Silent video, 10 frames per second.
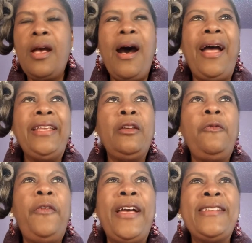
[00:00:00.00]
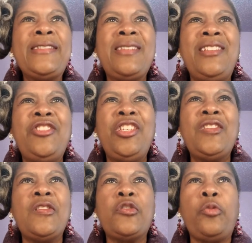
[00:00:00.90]
I confess that
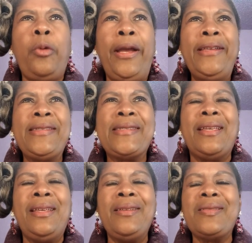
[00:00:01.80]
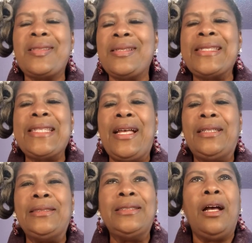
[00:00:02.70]
Jesus Christ is the
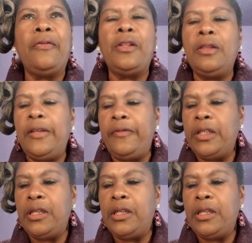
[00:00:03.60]
Son of the living